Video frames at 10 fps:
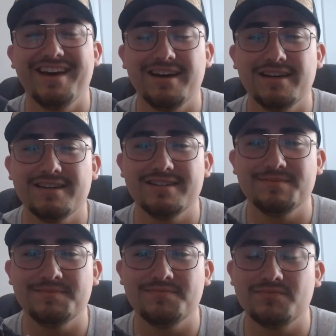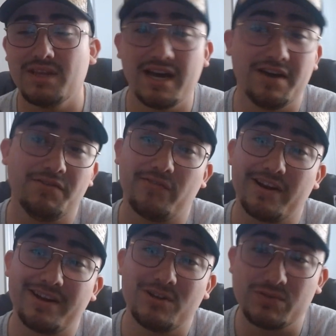I have it
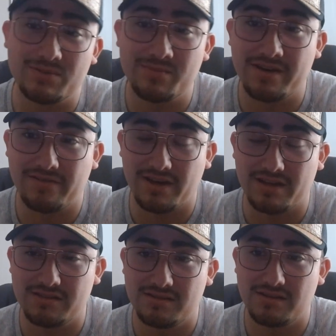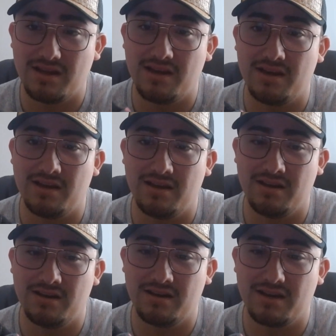very close to my face,
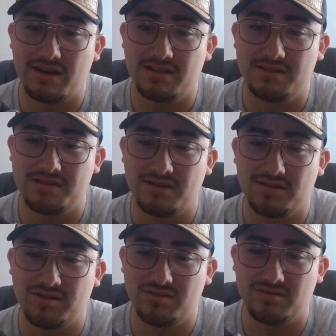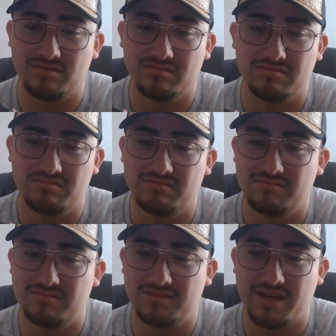and I can tell you,
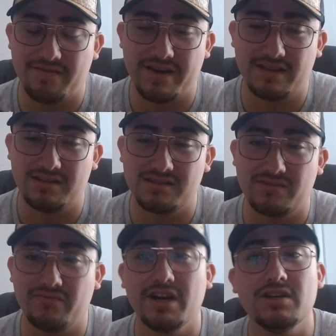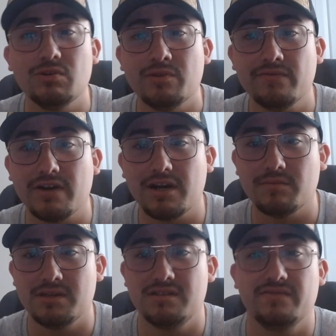I've had these in very humid
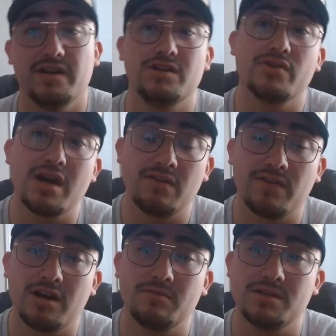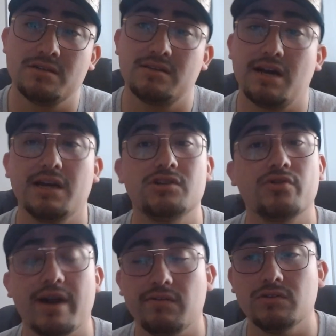environments, very dry environments. I
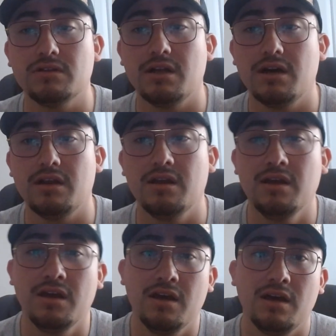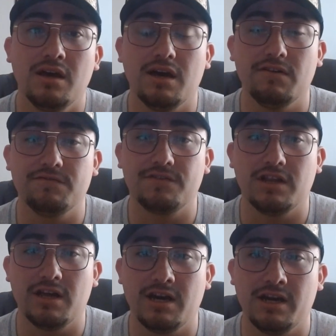travel a lot. I've
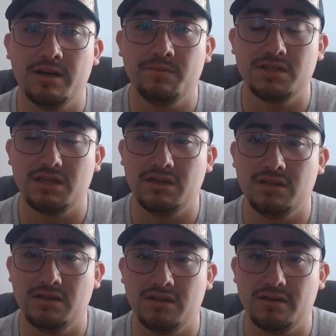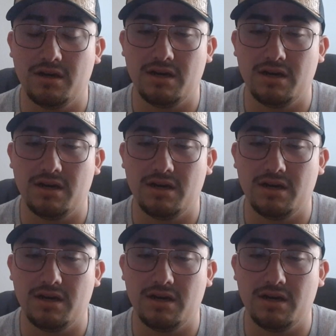climbed in